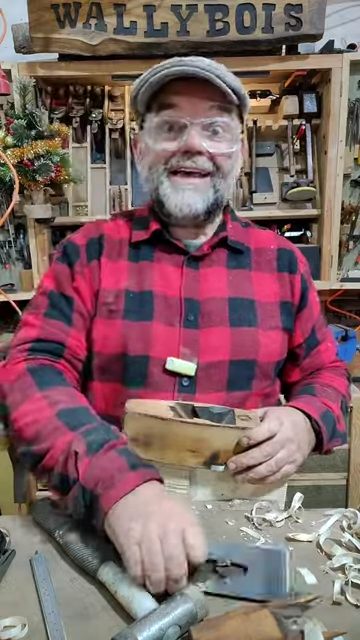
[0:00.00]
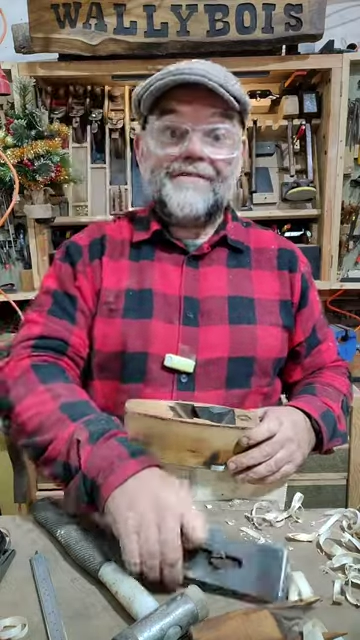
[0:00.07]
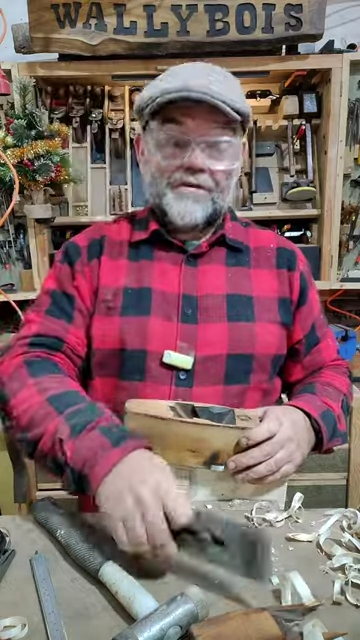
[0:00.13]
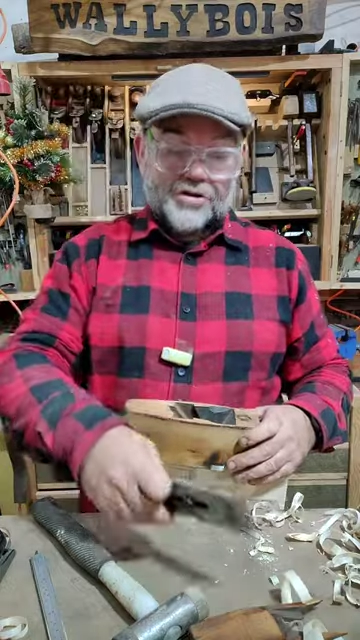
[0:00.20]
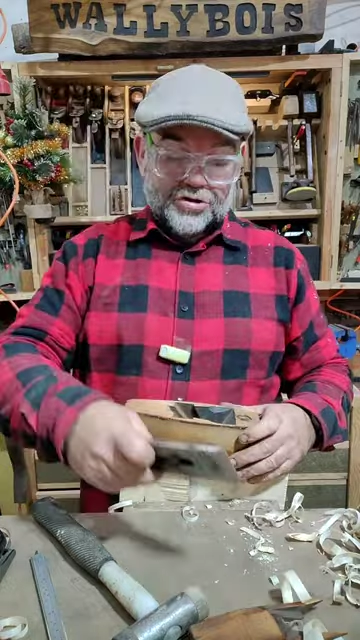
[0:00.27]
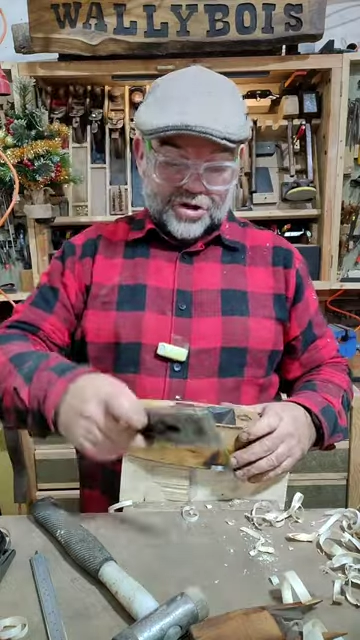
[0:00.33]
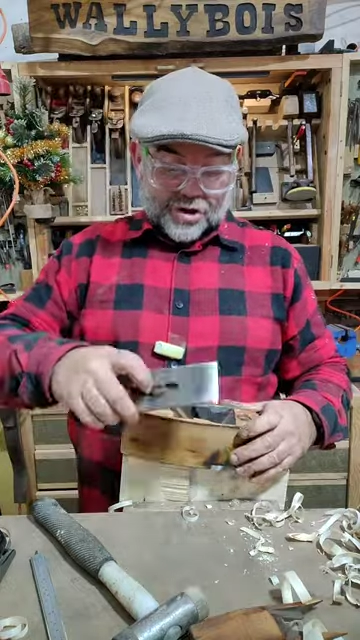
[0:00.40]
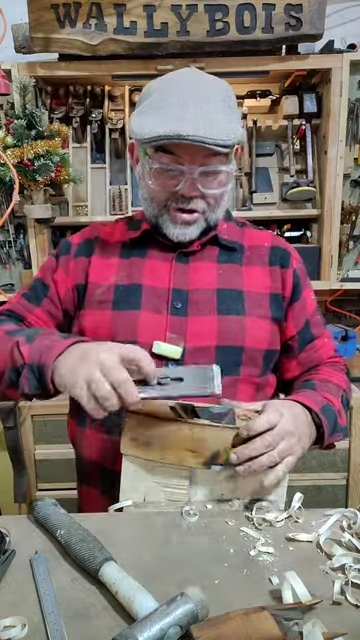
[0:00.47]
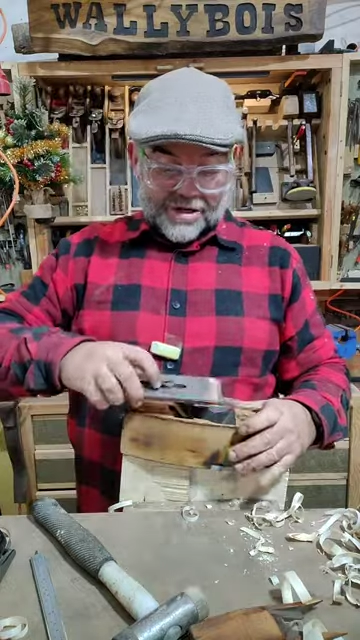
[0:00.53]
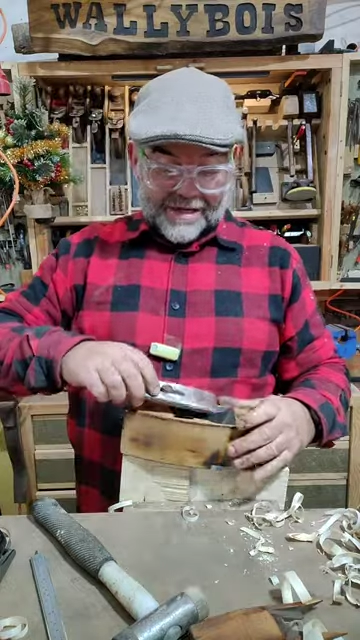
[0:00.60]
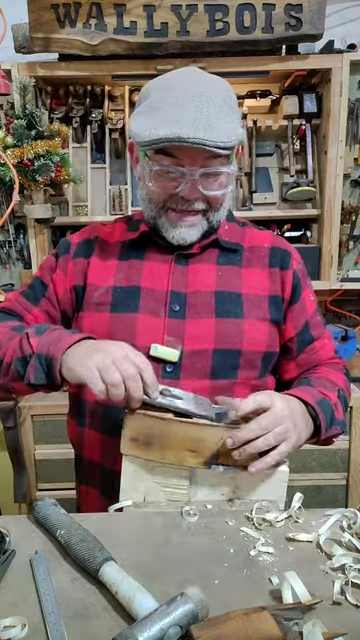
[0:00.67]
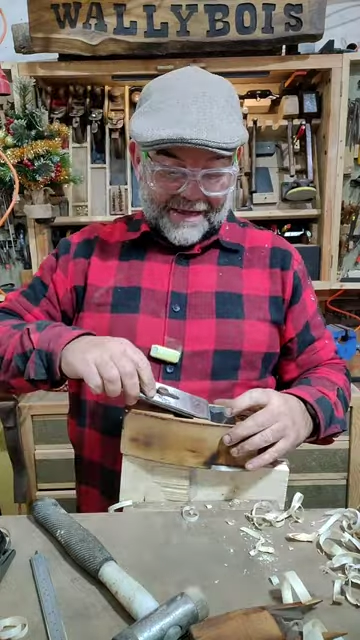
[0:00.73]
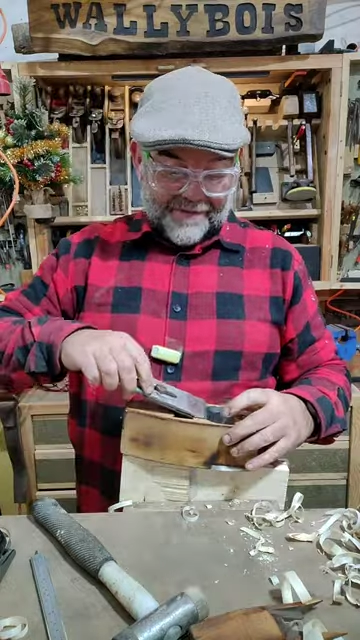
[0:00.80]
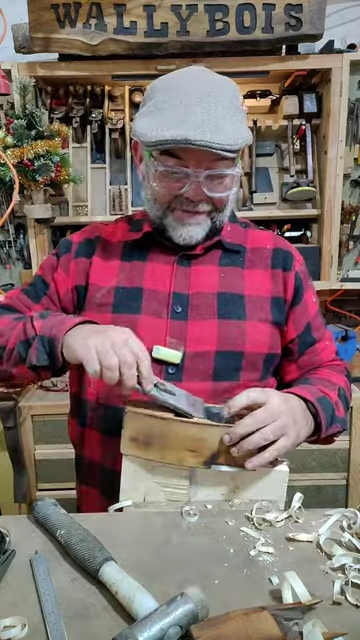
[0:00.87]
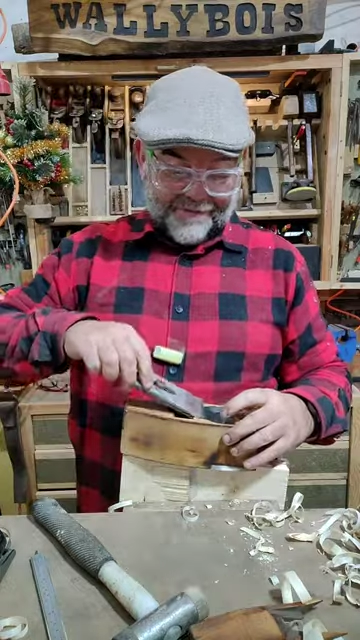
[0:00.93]
If it was good
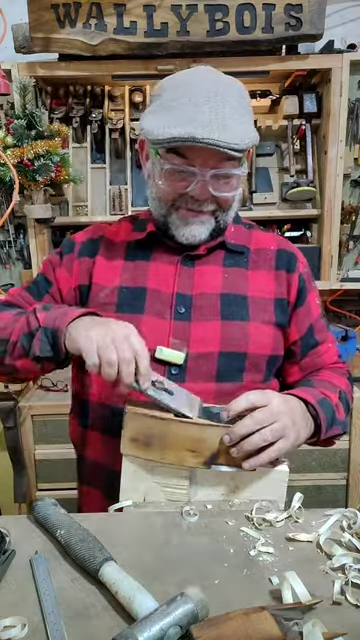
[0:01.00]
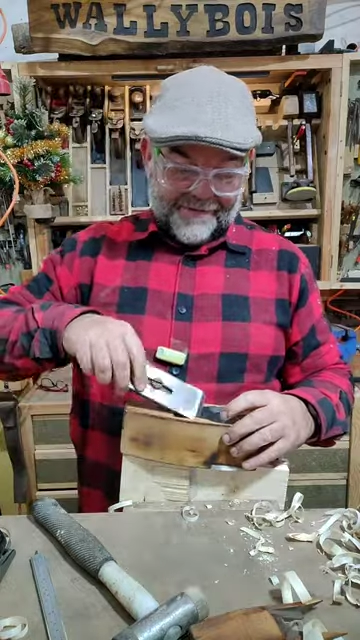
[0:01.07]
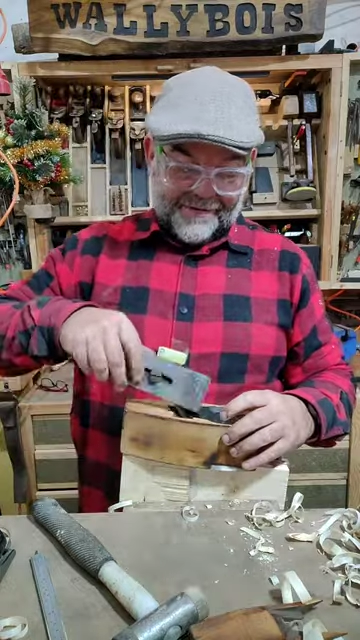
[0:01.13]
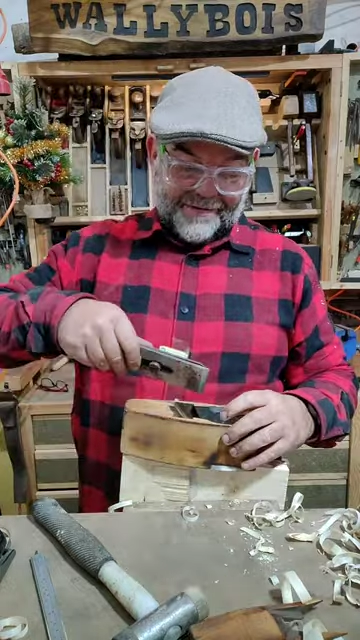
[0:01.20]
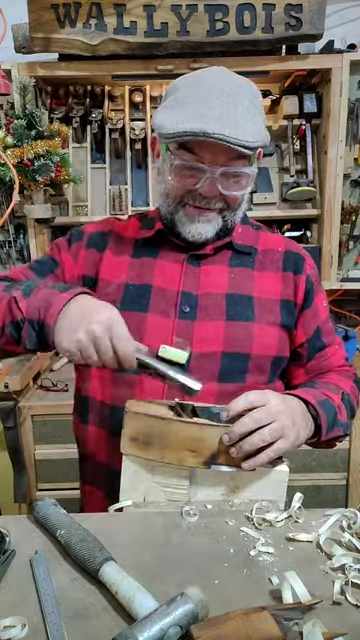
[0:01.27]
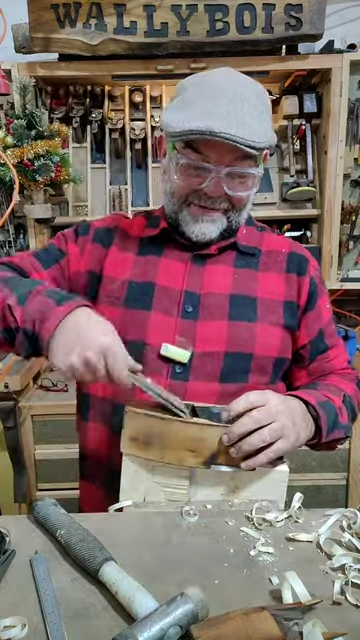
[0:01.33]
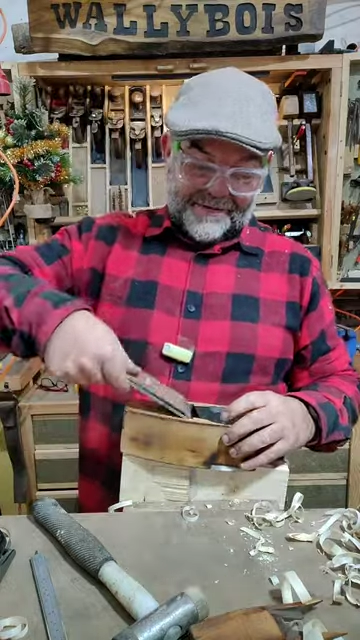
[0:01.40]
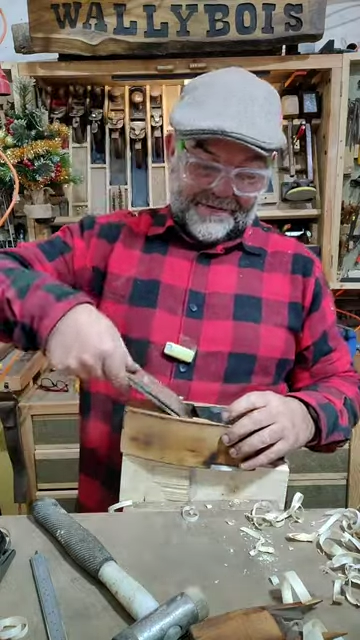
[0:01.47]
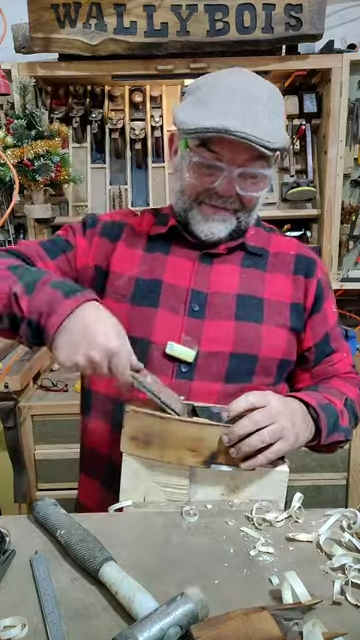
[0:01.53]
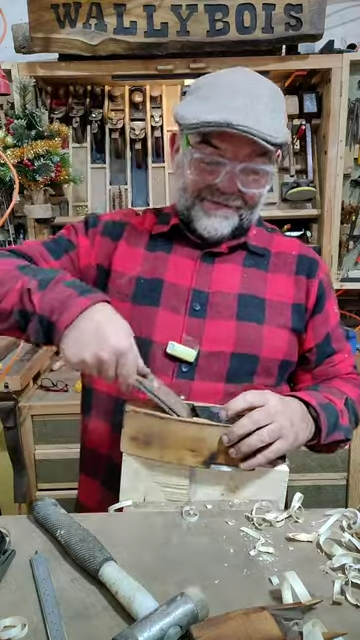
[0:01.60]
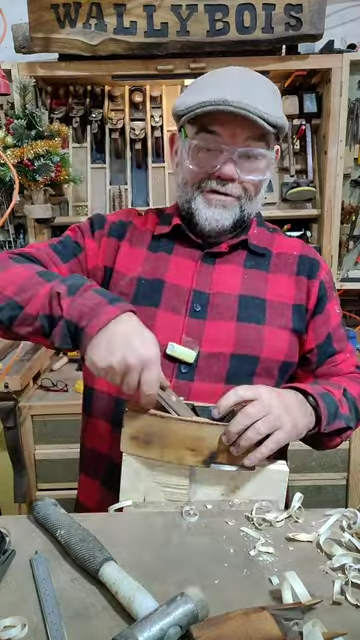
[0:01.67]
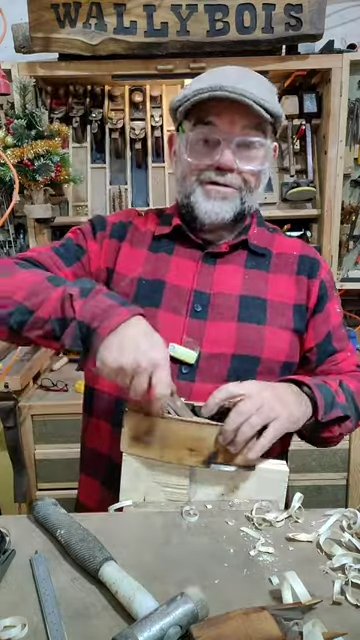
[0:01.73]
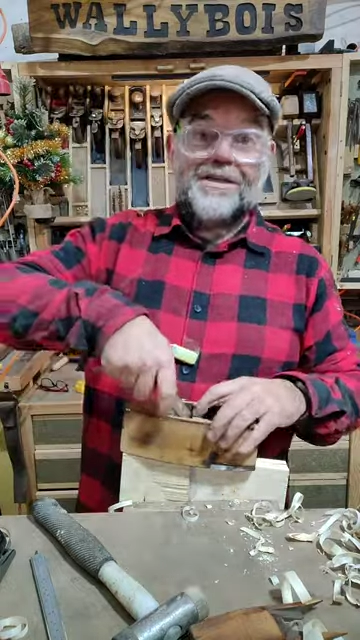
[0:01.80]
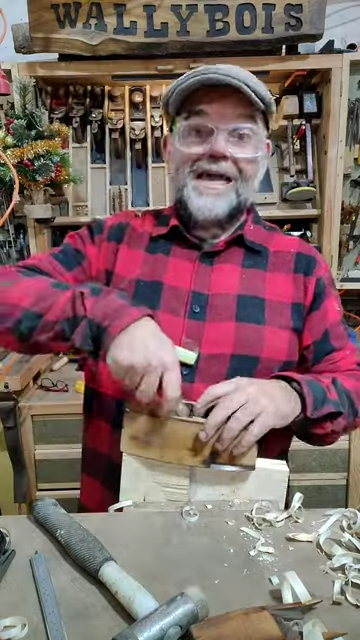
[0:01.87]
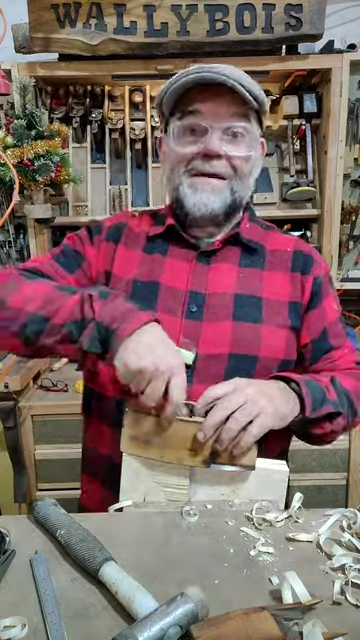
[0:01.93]
enough
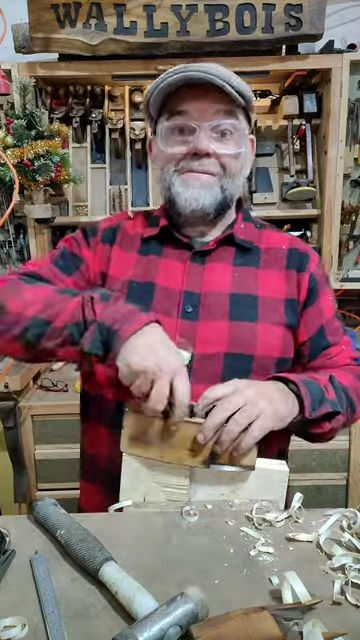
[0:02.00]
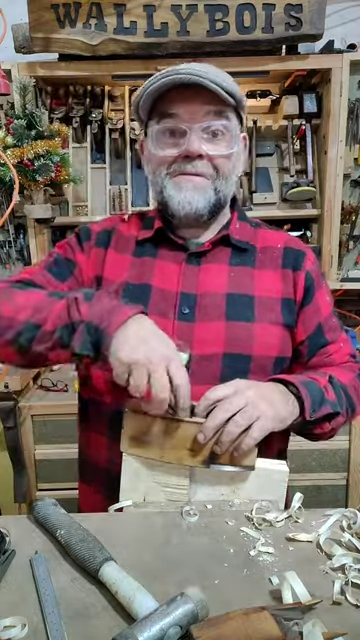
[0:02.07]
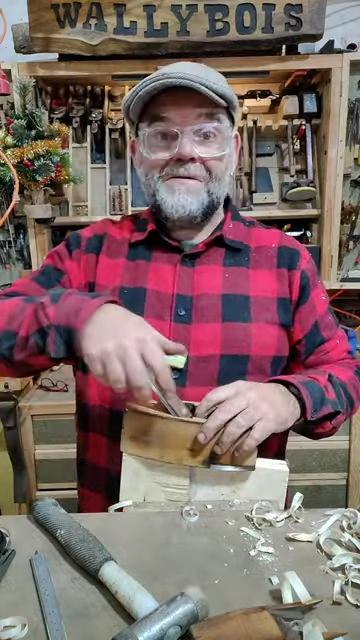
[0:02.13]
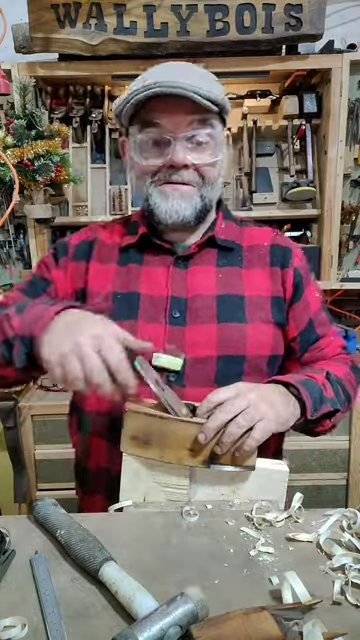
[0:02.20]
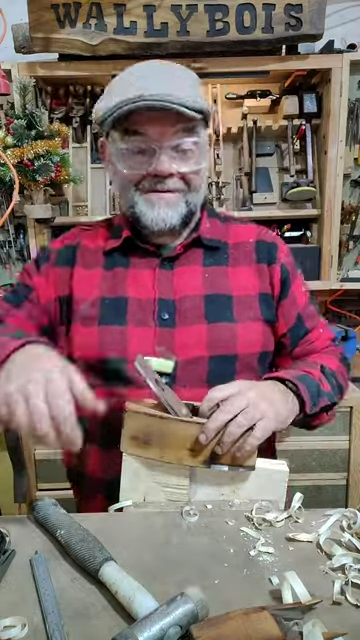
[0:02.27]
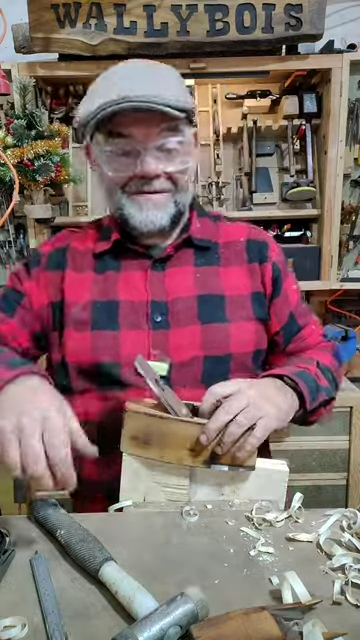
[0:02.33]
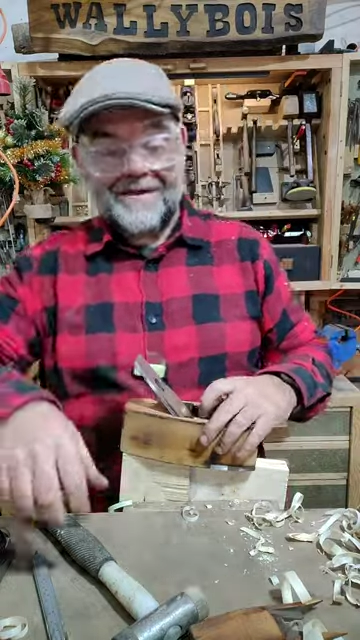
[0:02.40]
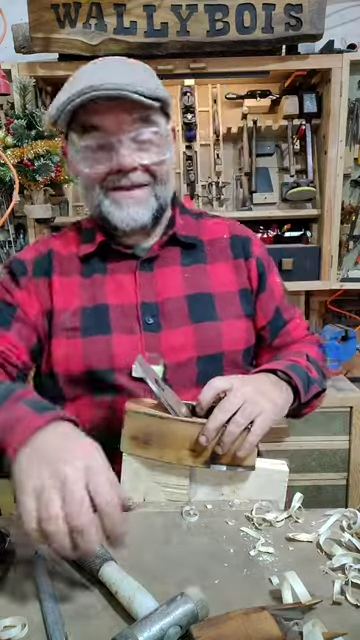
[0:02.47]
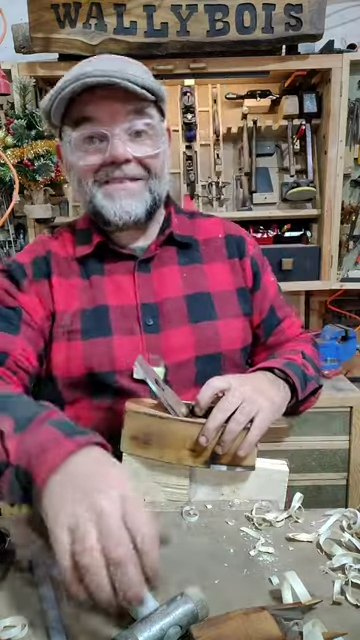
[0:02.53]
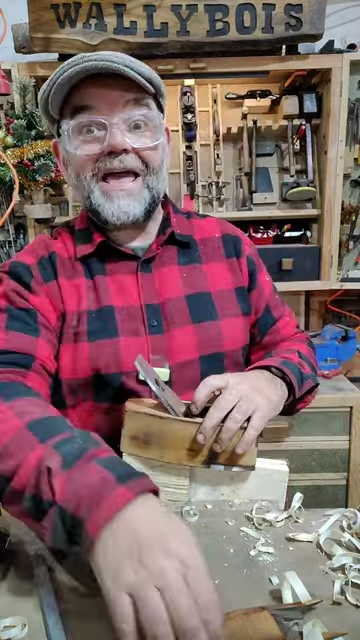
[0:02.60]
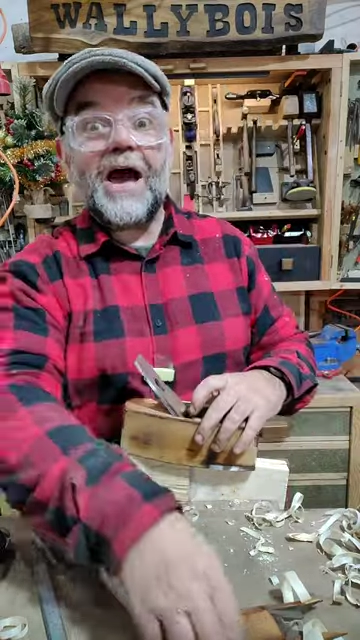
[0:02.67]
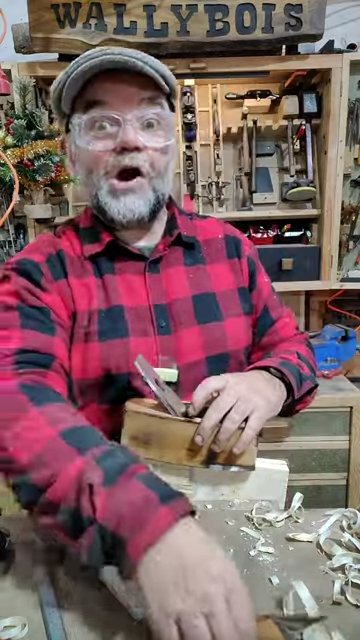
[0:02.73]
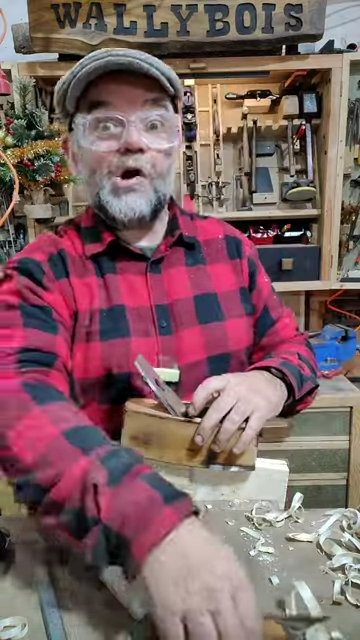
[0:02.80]
for them in the